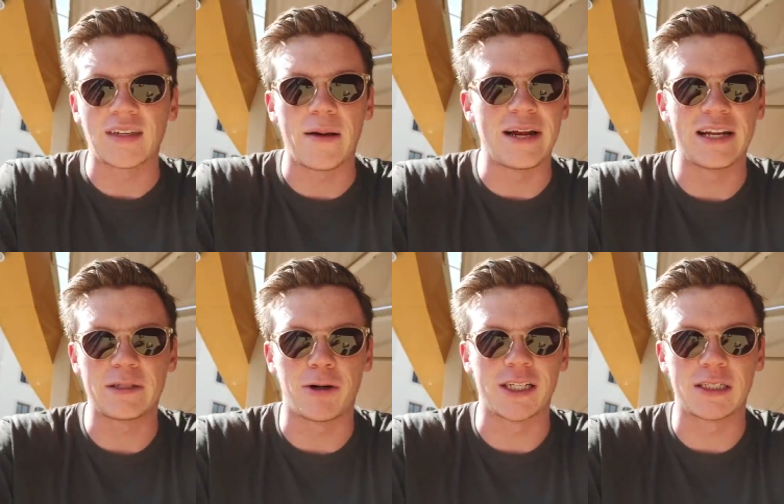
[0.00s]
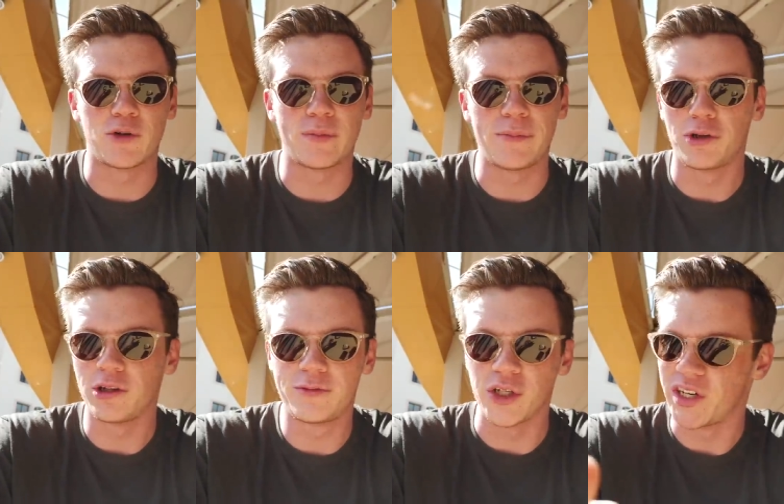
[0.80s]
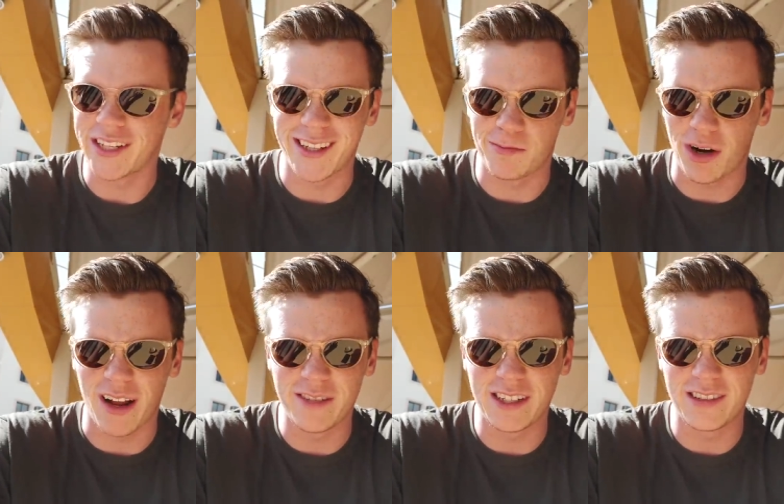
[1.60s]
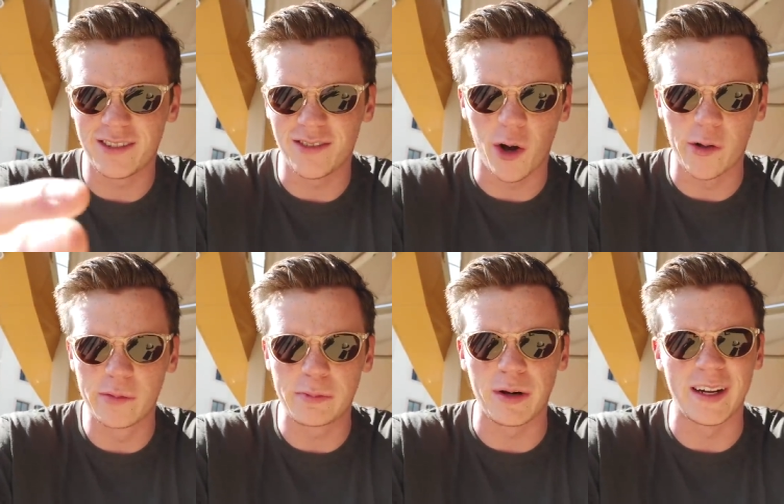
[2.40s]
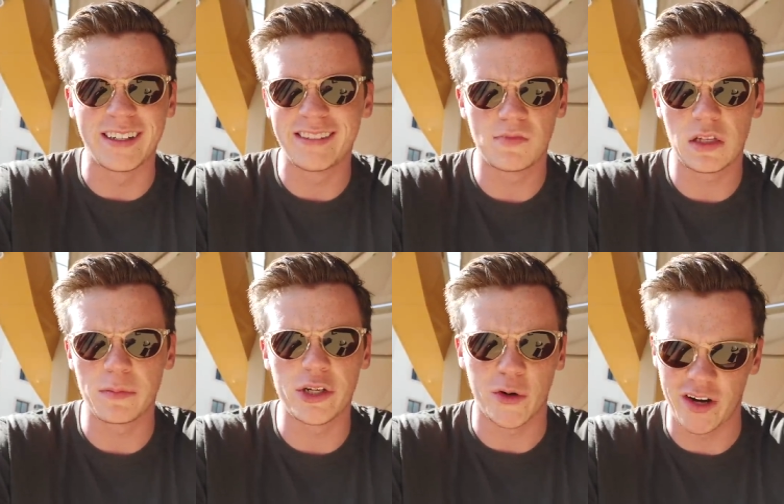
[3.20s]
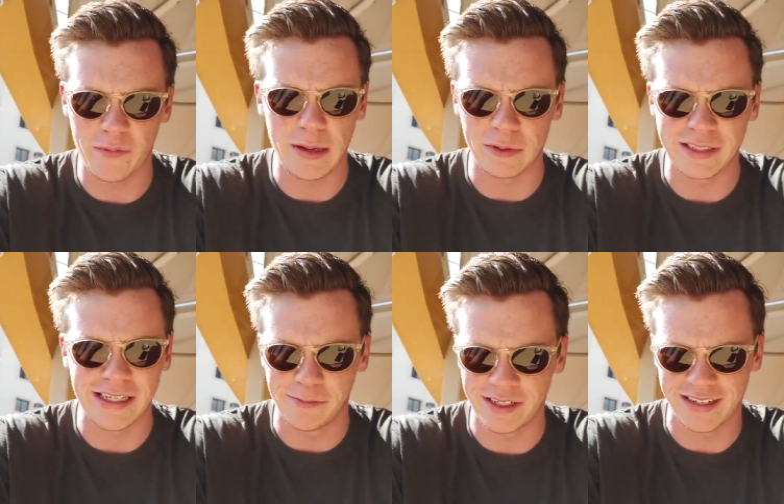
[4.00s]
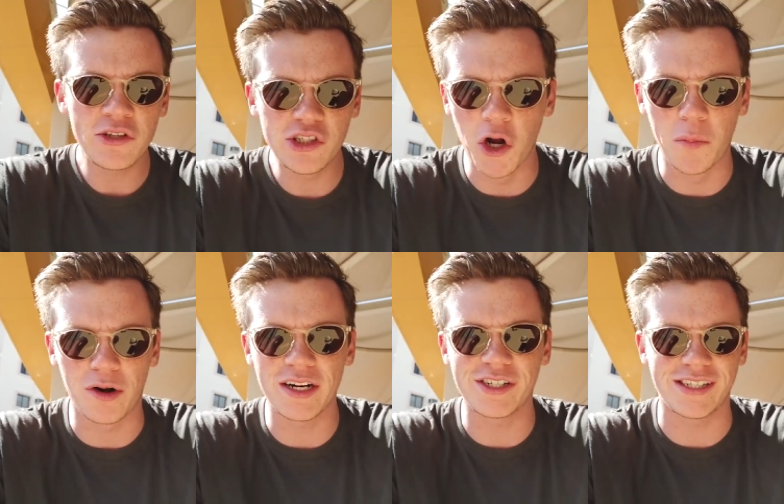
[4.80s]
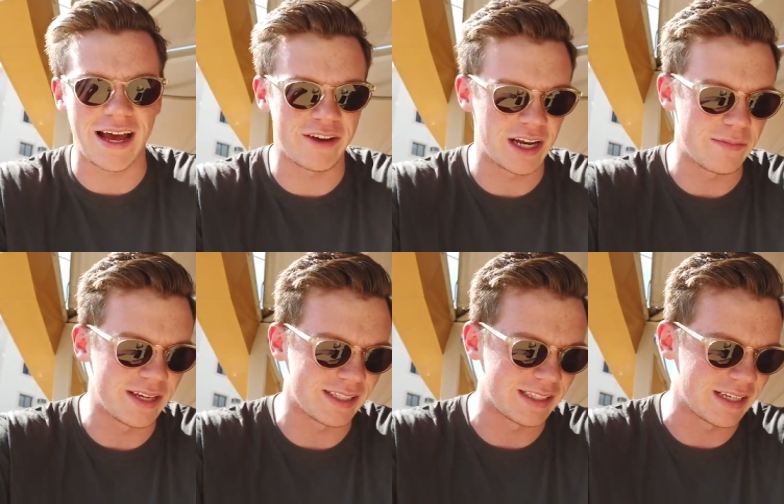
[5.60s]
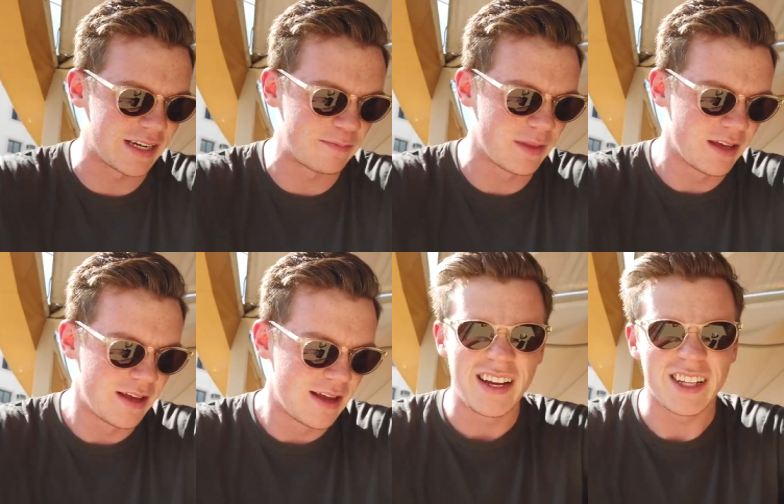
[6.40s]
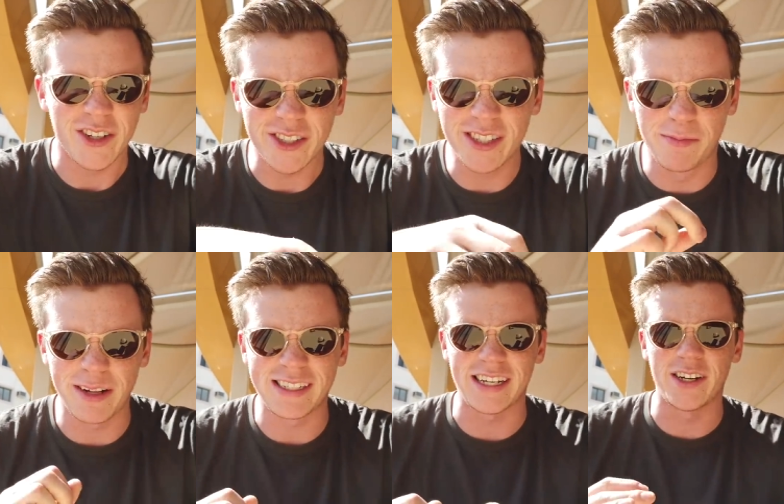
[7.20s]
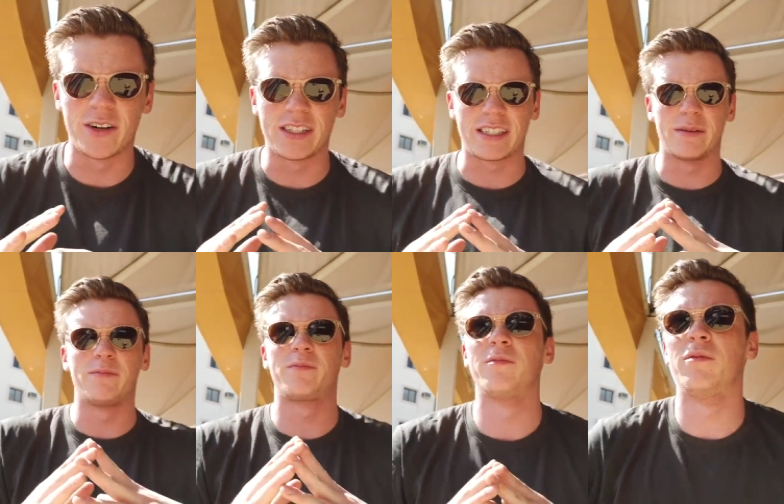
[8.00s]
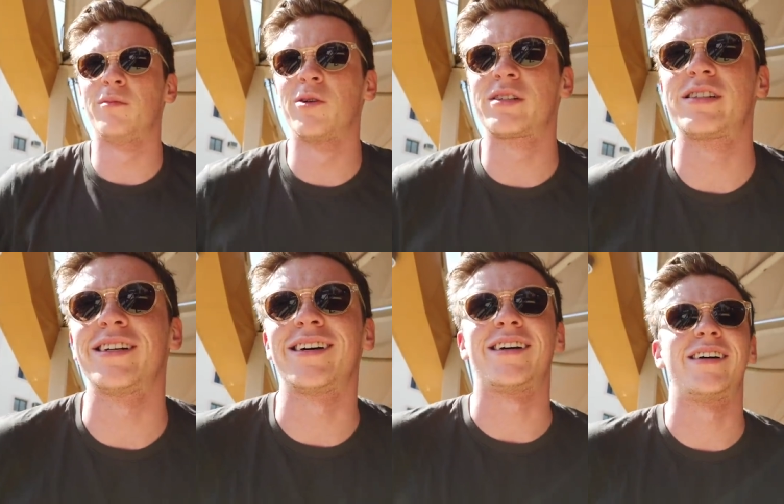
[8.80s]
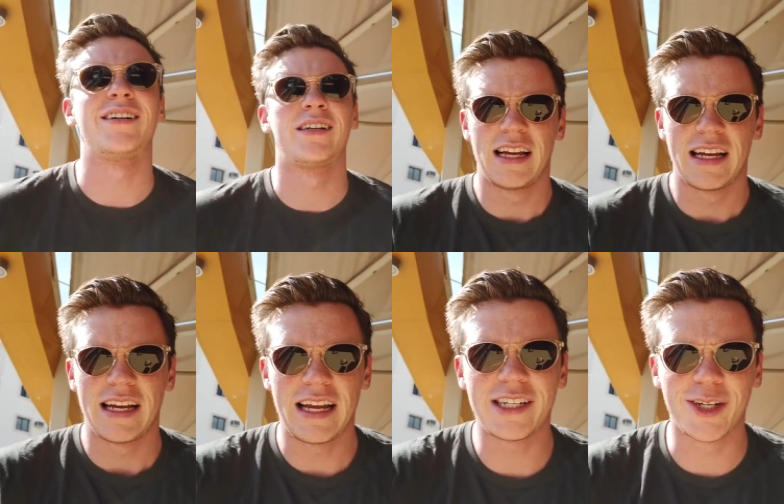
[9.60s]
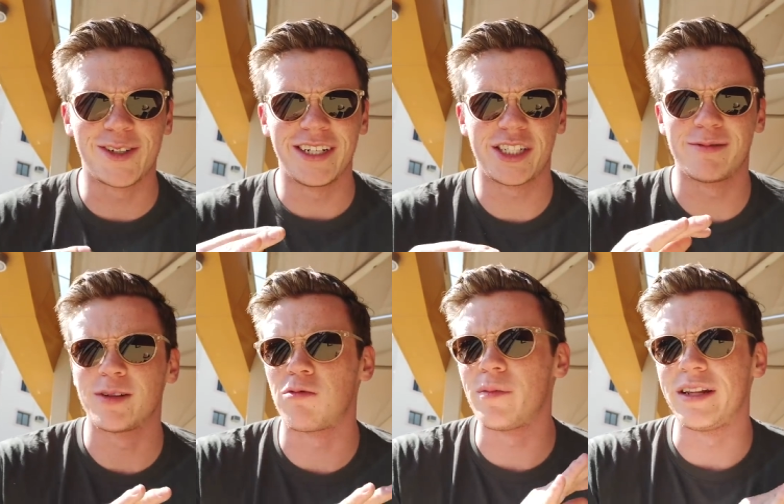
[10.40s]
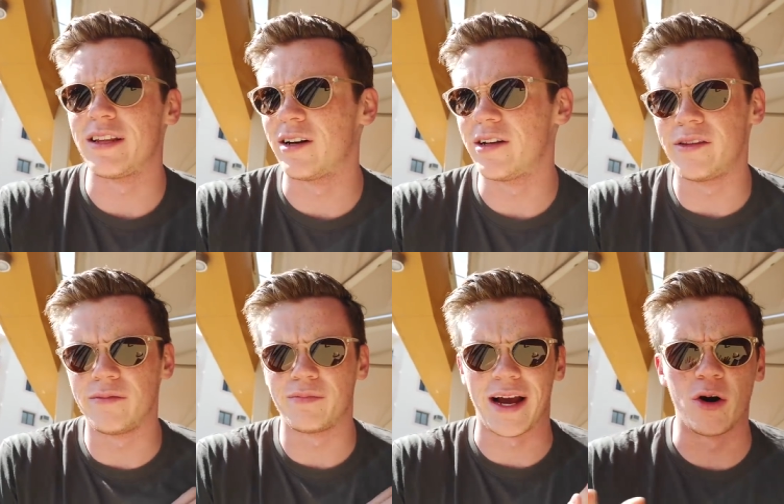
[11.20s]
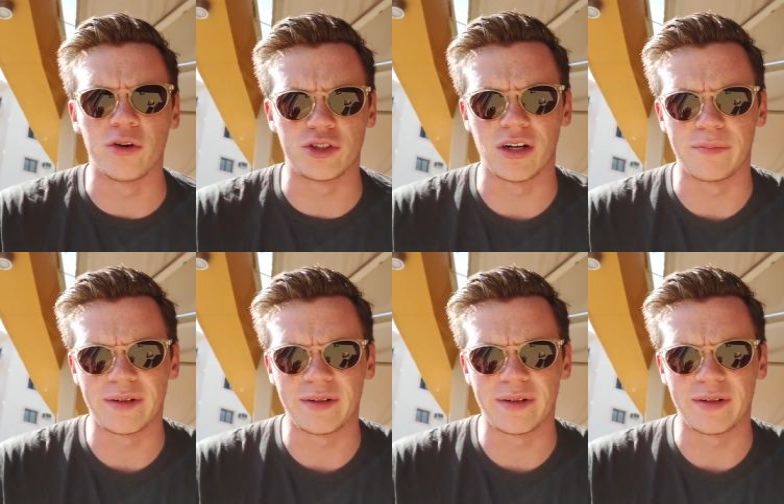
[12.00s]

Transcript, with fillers: I mean, it's possible people do it in their private homes, but the majority of people seemed sober and just having an amazing time. It's also the place I noticed the most uh, integration with women the my whole trip.